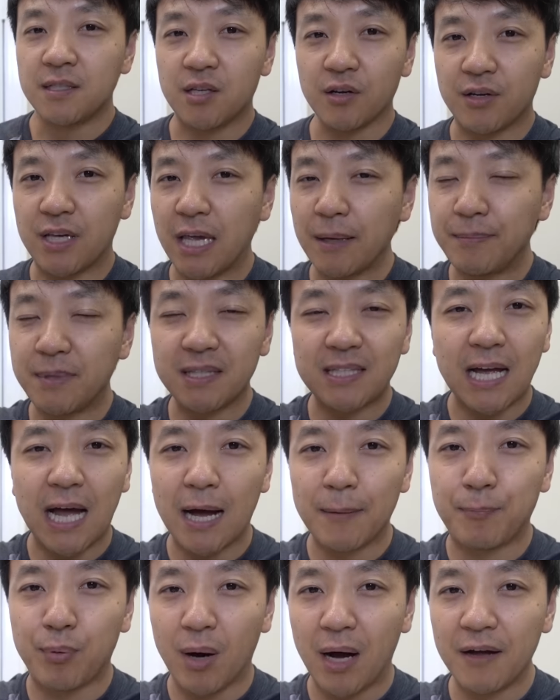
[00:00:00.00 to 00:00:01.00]
So keep the
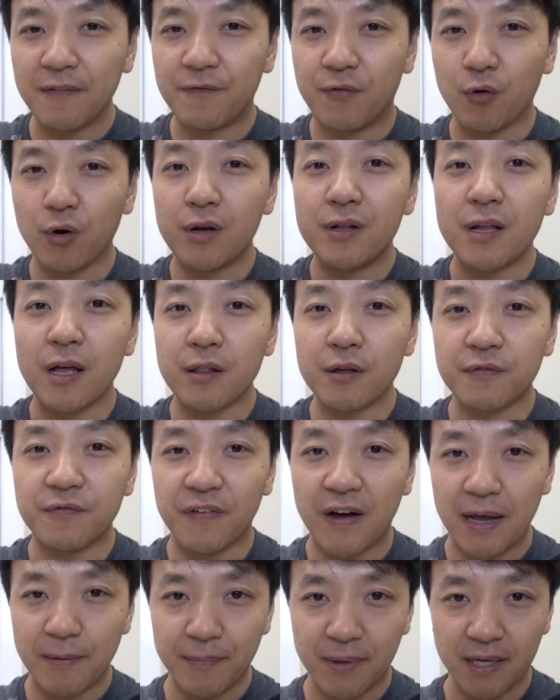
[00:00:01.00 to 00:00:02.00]
top on for another
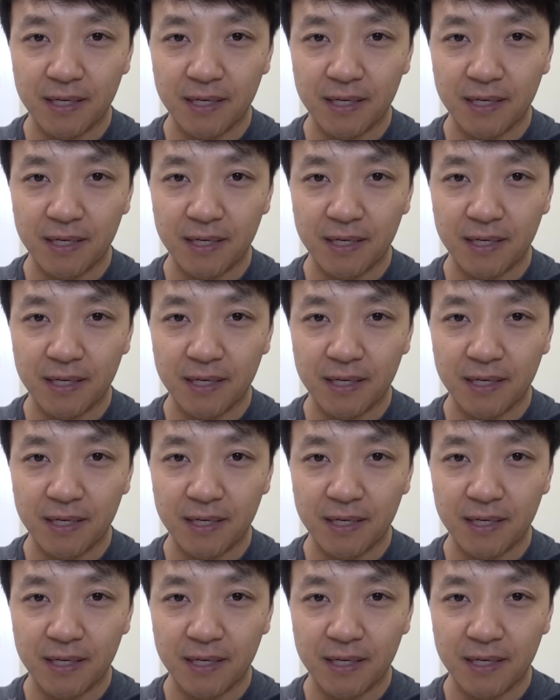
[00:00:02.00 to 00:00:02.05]
5